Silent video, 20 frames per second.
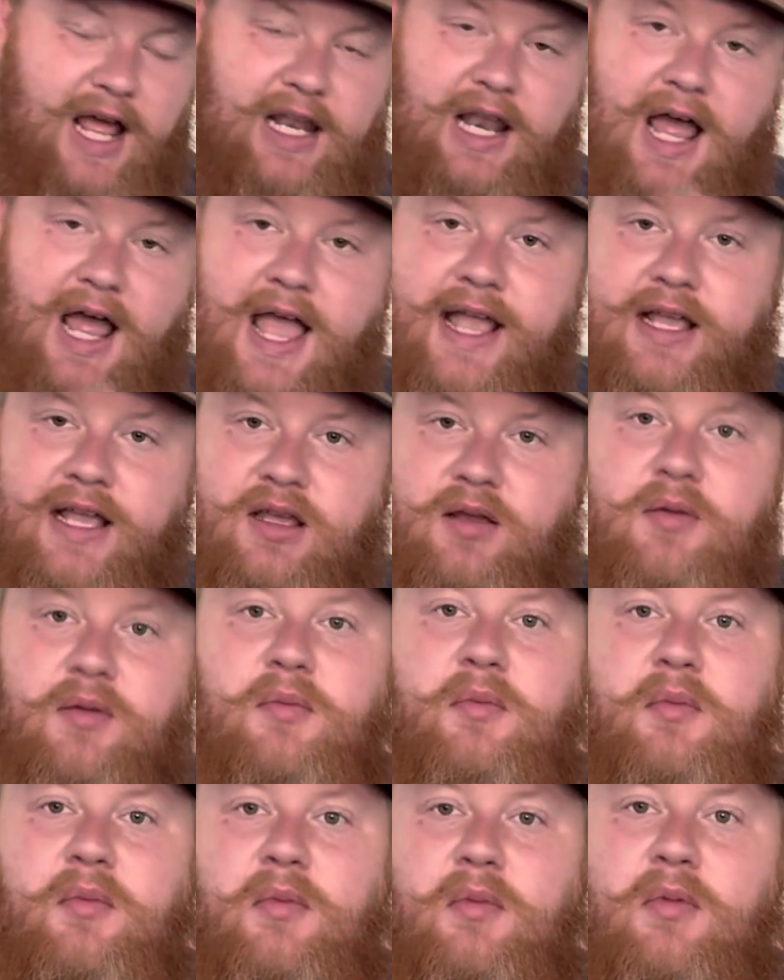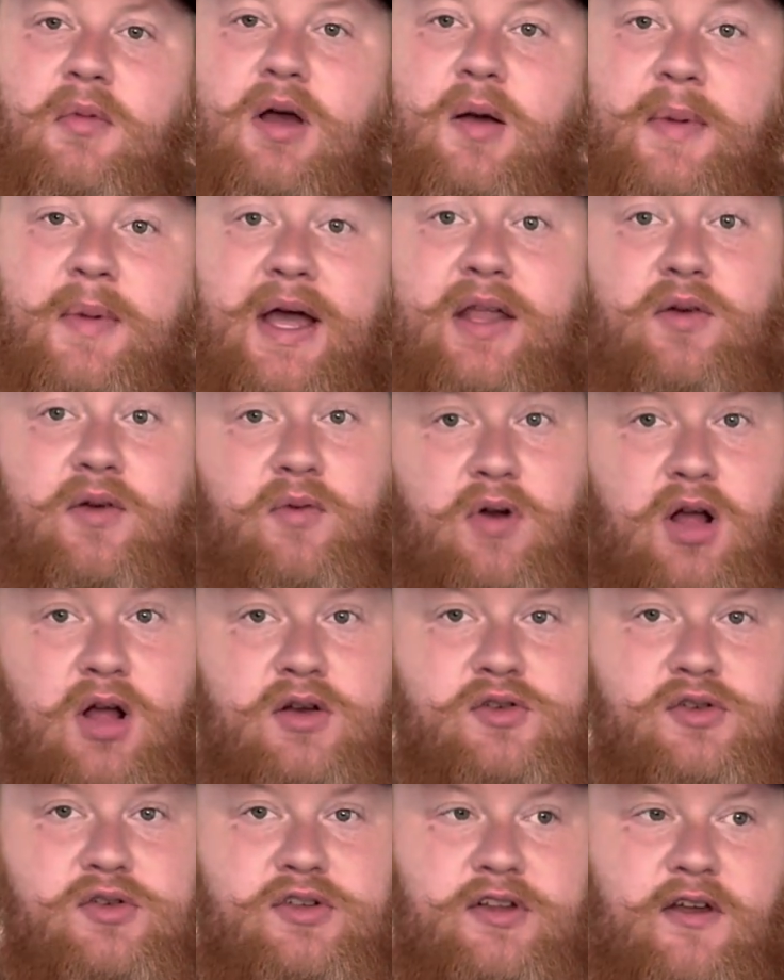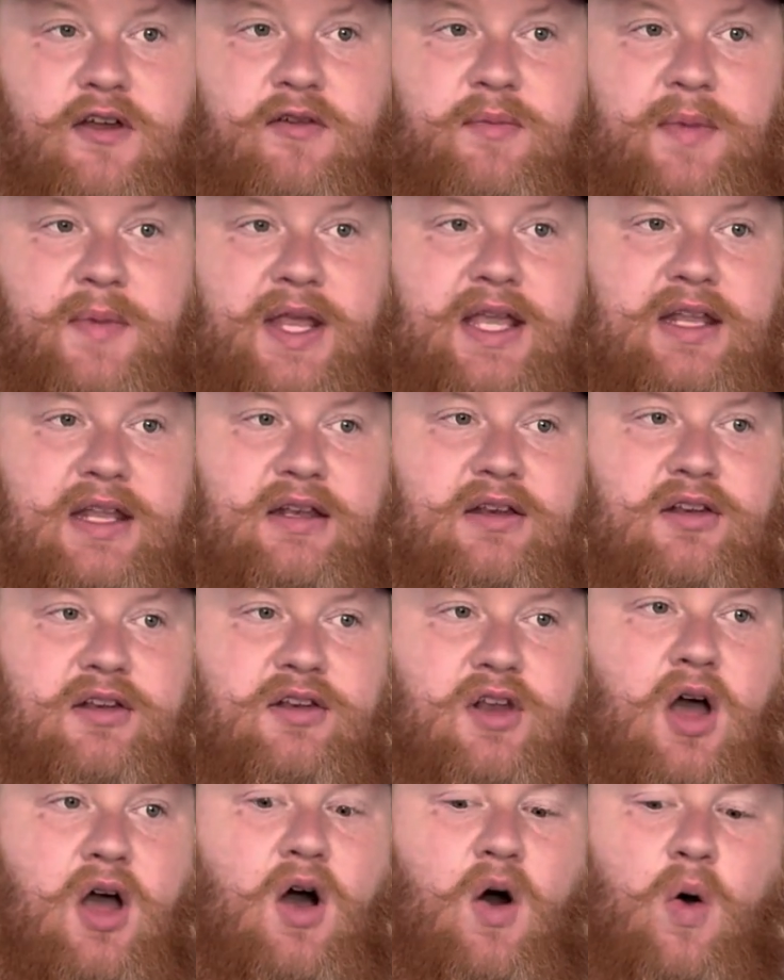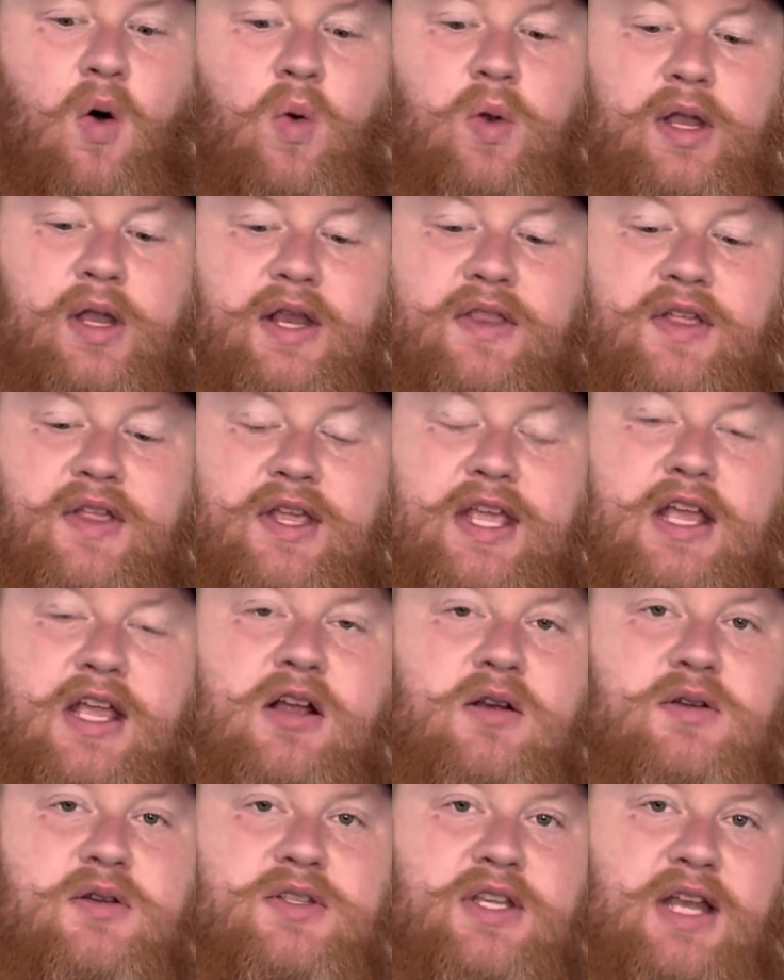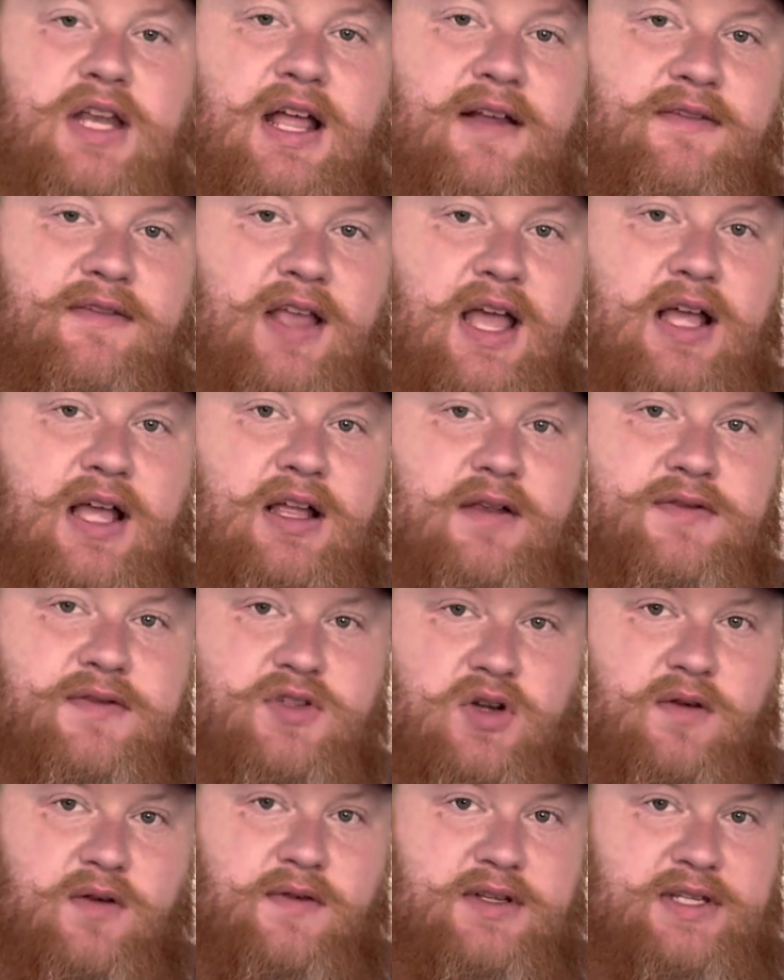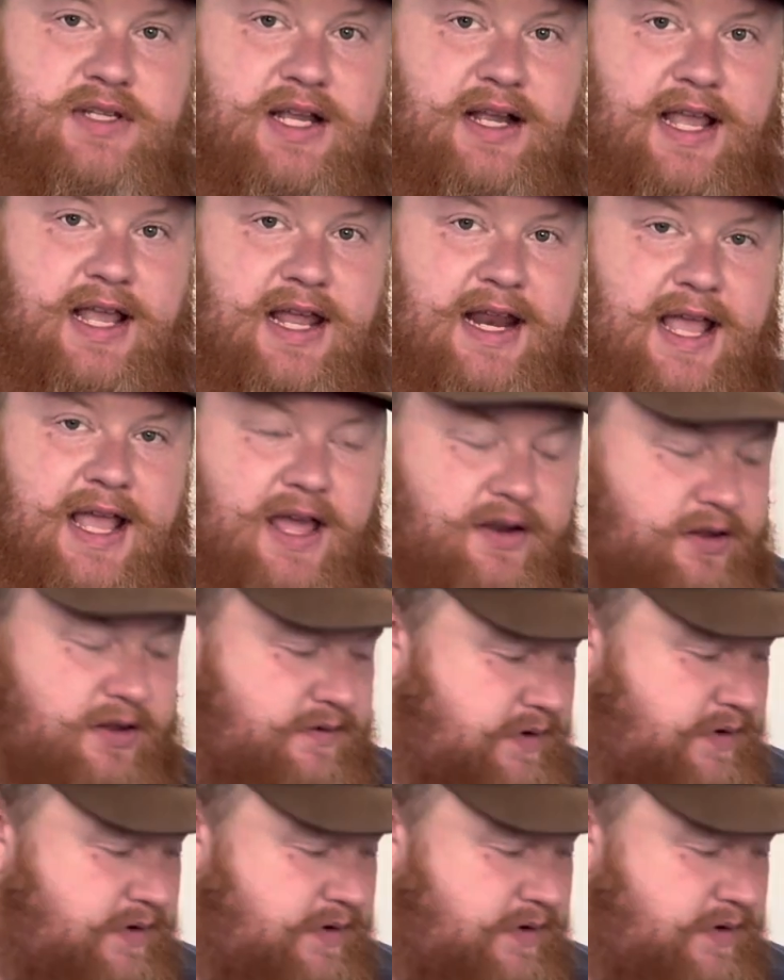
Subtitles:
like about the Rogers Toughman, not only the years that I've got of service I got out of